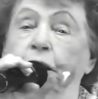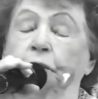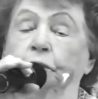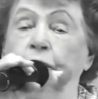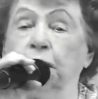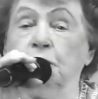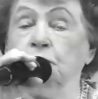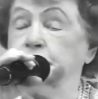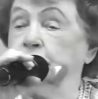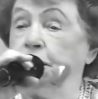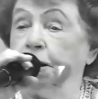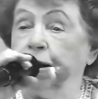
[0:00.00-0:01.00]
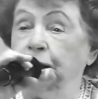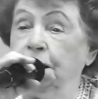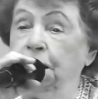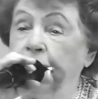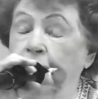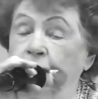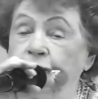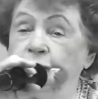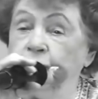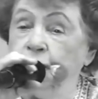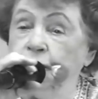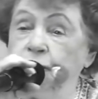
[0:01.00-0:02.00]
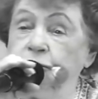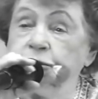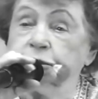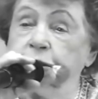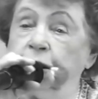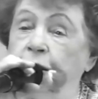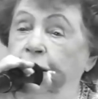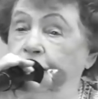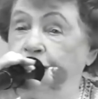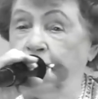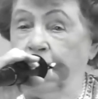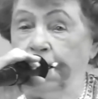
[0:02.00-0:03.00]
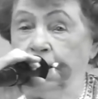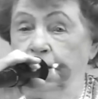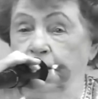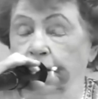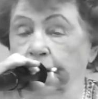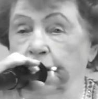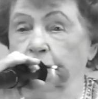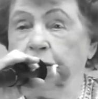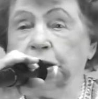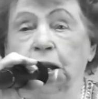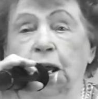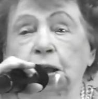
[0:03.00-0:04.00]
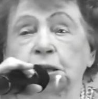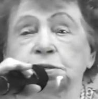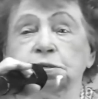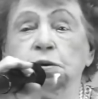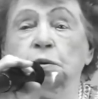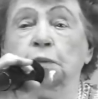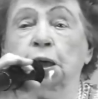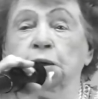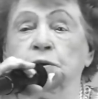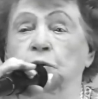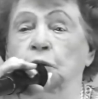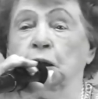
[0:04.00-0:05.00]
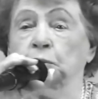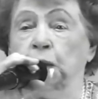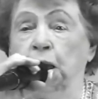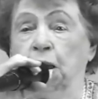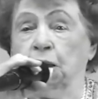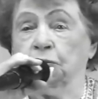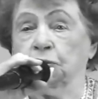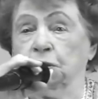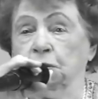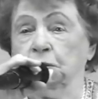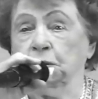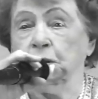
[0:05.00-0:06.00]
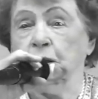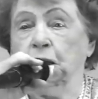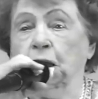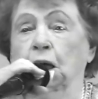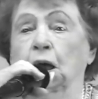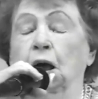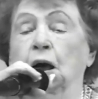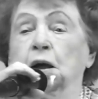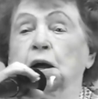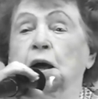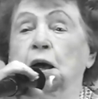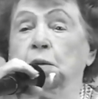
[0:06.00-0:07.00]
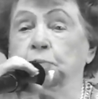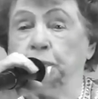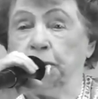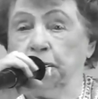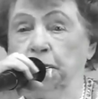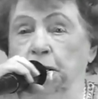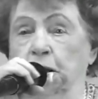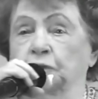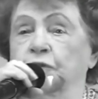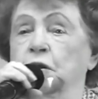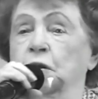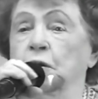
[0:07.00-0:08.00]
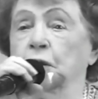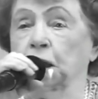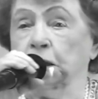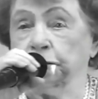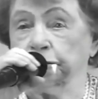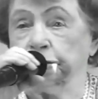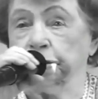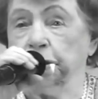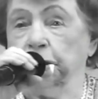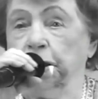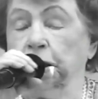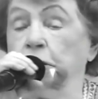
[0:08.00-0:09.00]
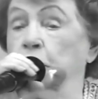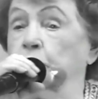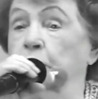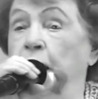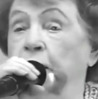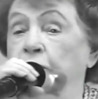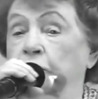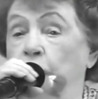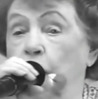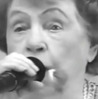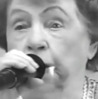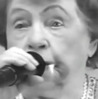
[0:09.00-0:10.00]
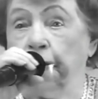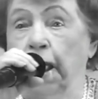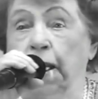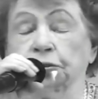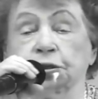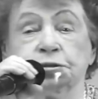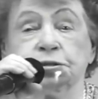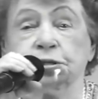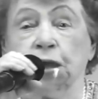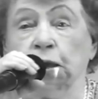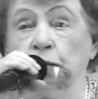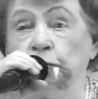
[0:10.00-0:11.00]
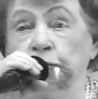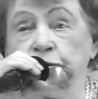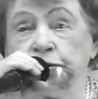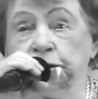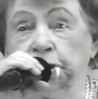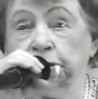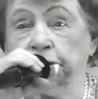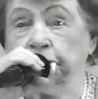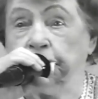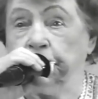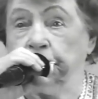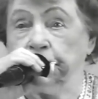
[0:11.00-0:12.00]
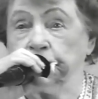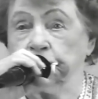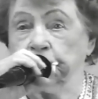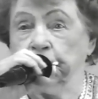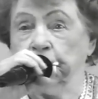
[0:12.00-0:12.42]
We use it in cleaning our foods and all of that. But now let's go back to our bath. A cup of Clorox in your bath of water, and the same procedure used,